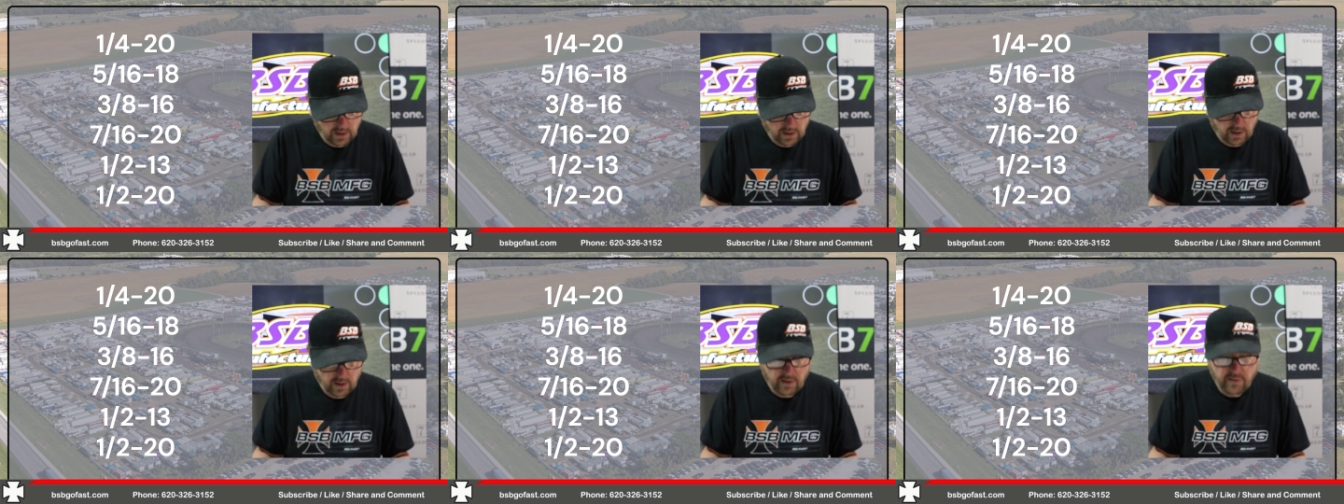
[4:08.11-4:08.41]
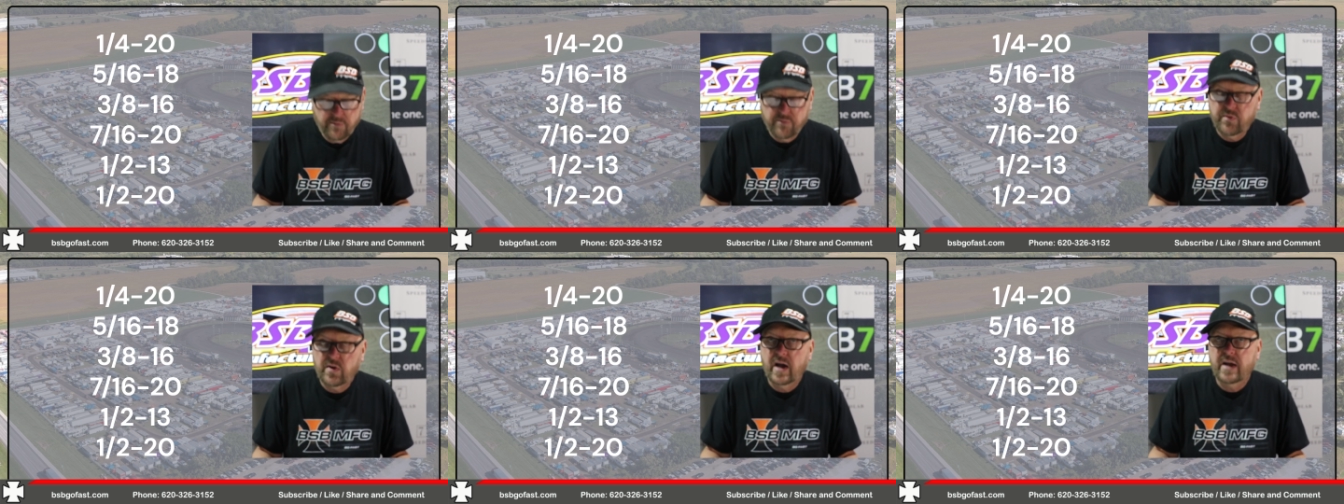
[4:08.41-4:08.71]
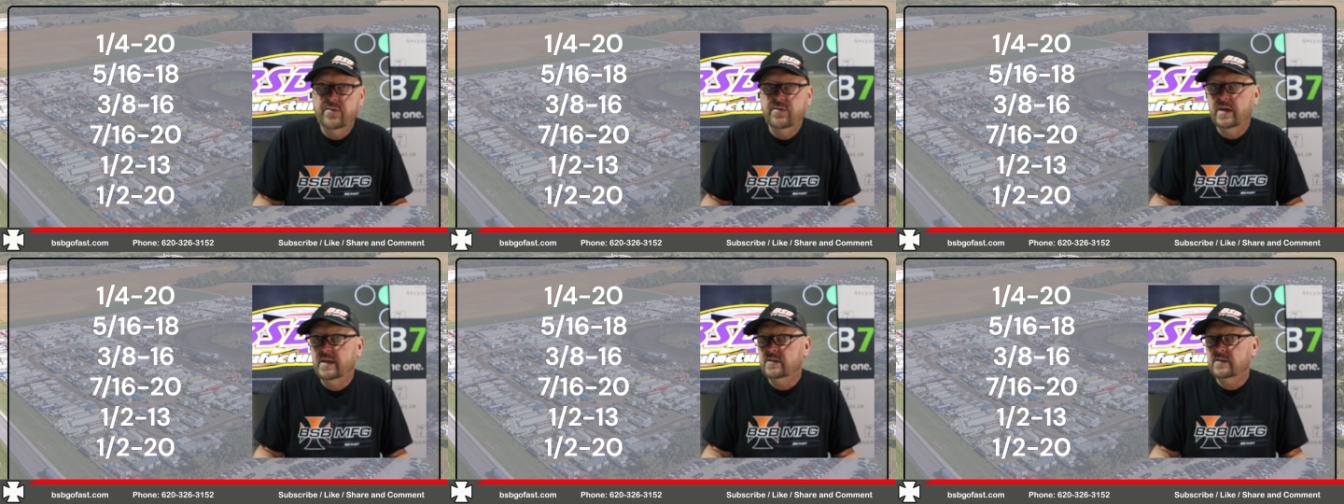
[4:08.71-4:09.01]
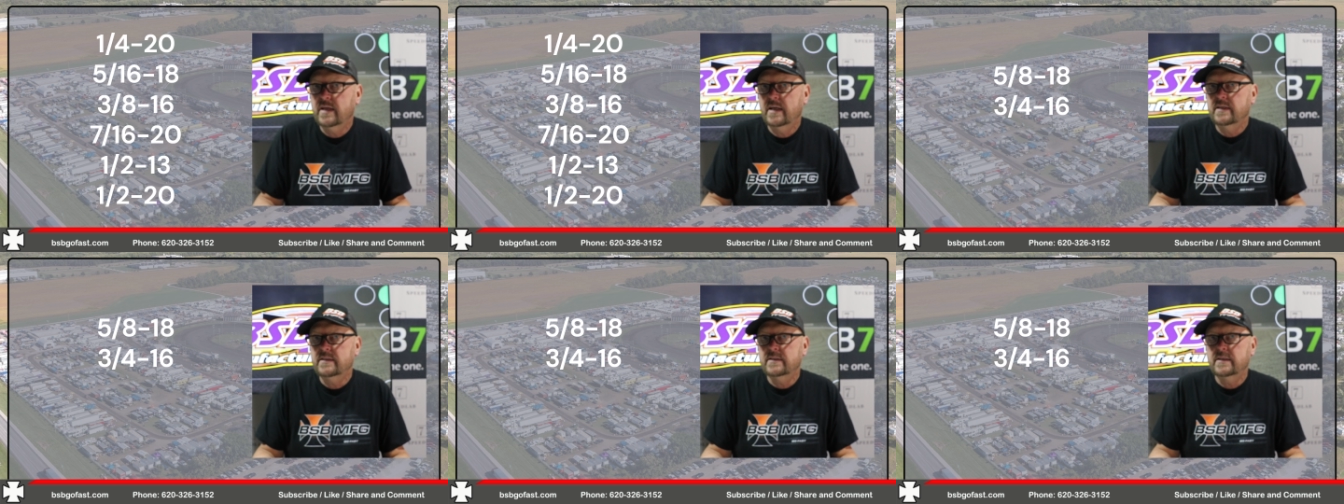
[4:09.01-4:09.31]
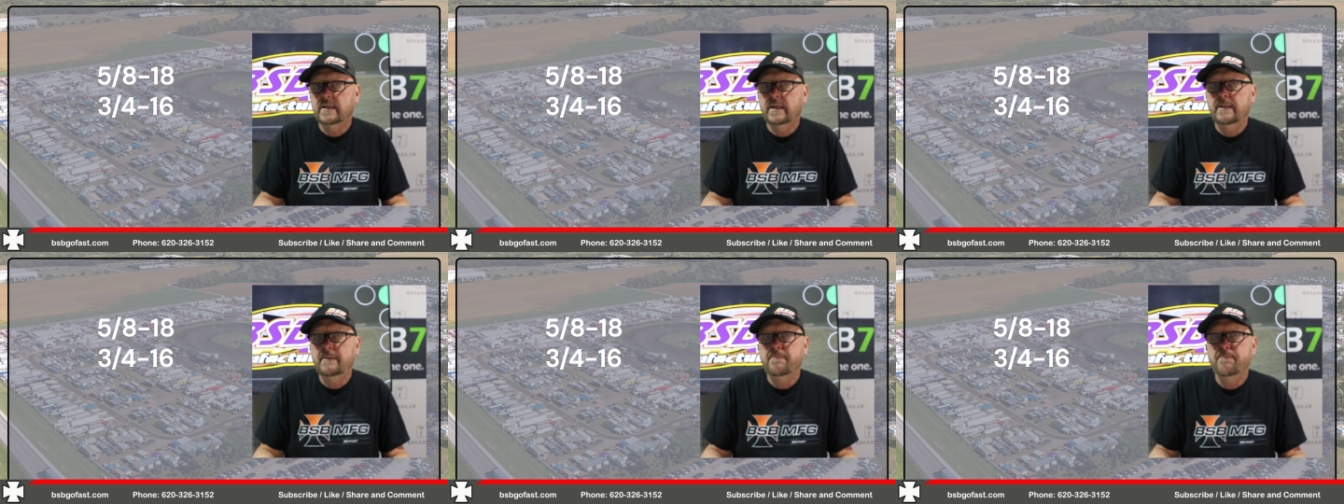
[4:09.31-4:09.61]
Uh, 5 8
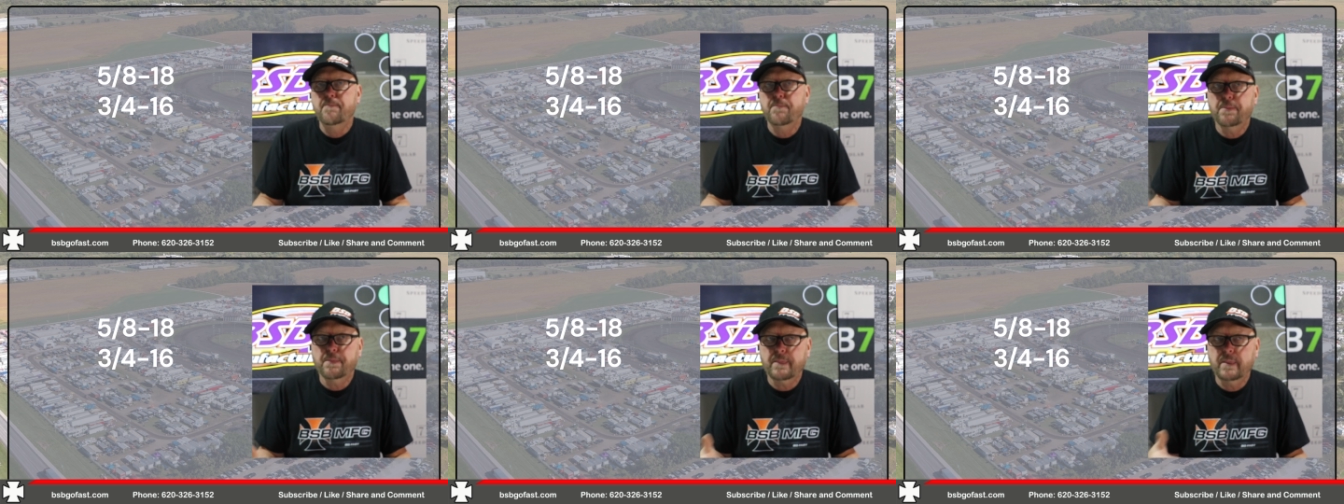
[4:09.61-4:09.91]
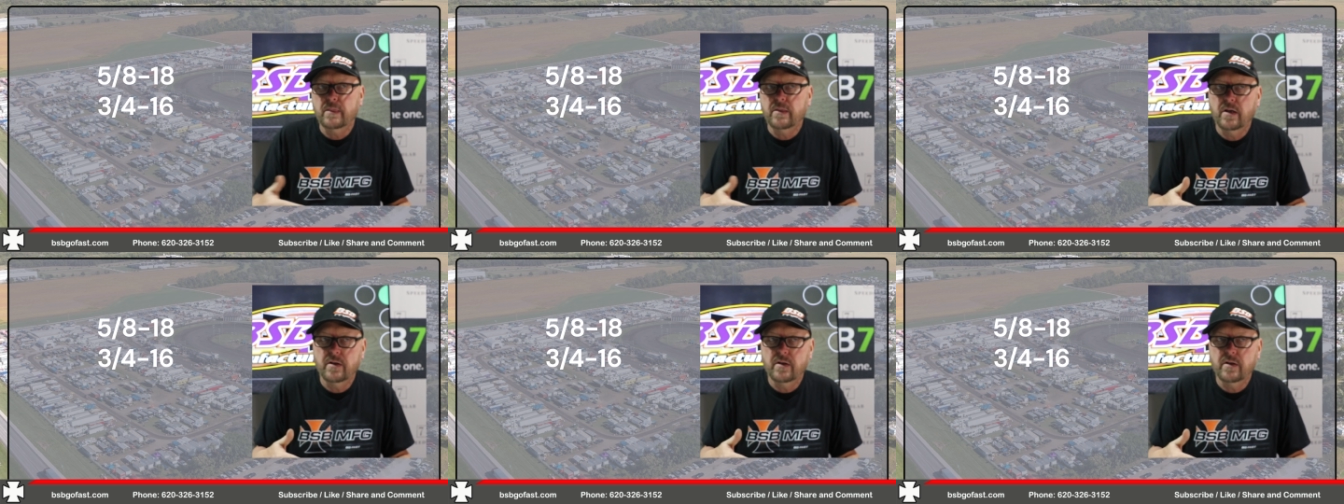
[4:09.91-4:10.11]
18,